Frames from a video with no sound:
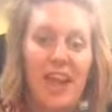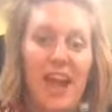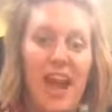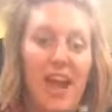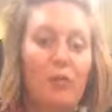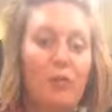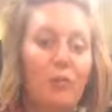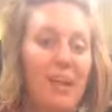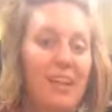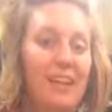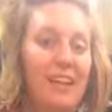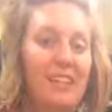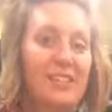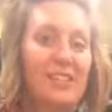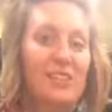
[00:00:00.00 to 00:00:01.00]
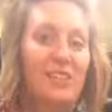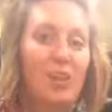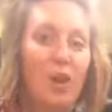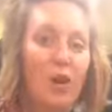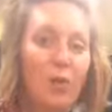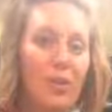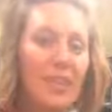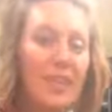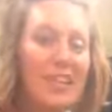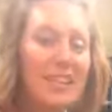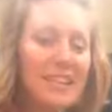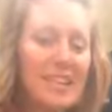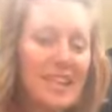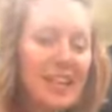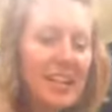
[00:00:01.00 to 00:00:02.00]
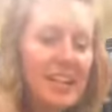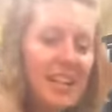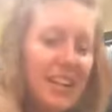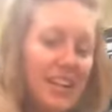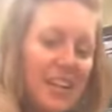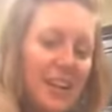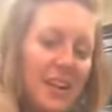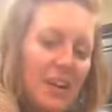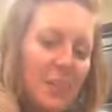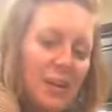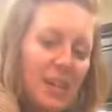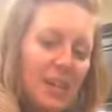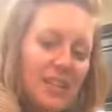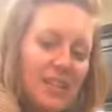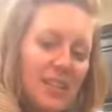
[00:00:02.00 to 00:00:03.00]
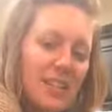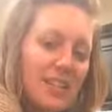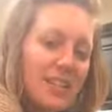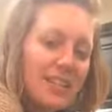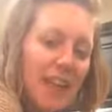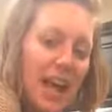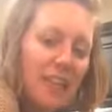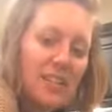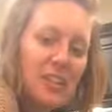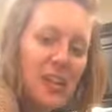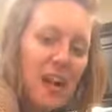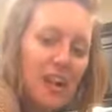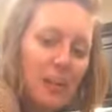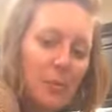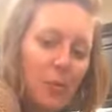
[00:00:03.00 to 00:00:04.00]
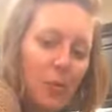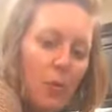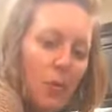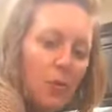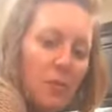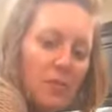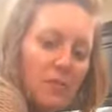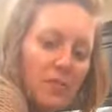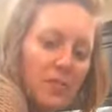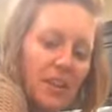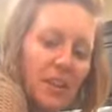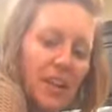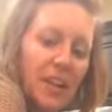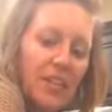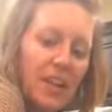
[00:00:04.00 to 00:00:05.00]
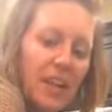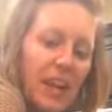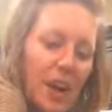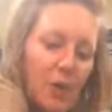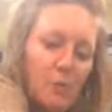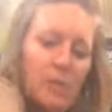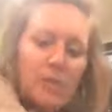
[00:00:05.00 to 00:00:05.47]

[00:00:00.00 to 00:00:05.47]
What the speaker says: And we're making it so easy because of this salad cutting bowl that helps